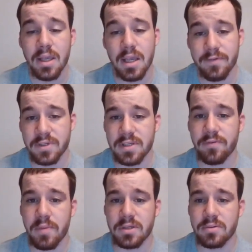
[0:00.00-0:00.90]
If this
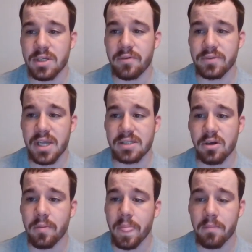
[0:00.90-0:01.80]
information was helpful to you guys at
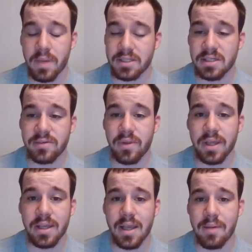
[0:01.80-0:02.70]
all, make sure you
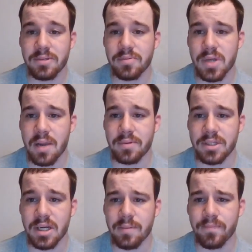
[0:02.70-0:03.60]
like, comment, subscribe, and
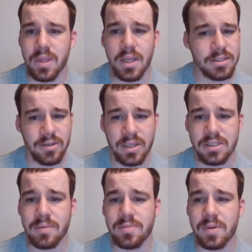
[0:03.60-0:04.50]
share. And until next
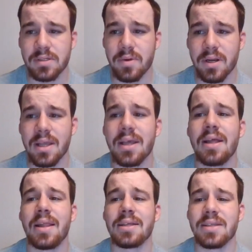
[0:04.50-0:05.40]
time, let's make some money.
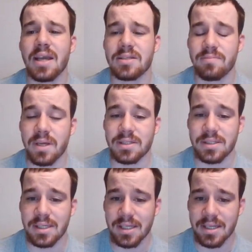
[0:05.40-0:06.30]
Let's cash some bets
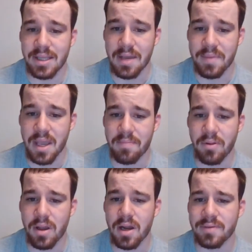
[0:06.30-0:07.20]
in the NBA
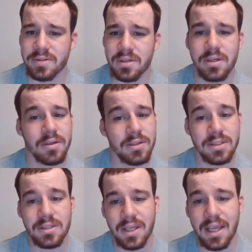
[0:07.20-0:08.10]
playoffs.
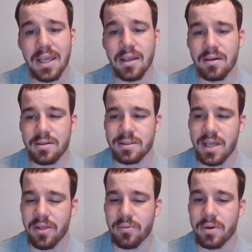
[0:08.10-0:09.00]
Heat
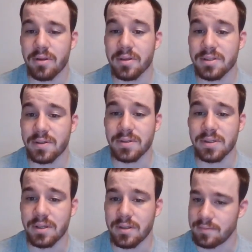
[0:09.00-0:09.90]
take a 3-0
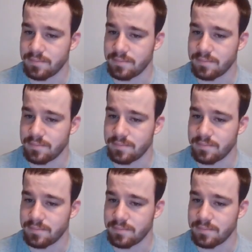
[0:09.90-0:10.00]
series lead.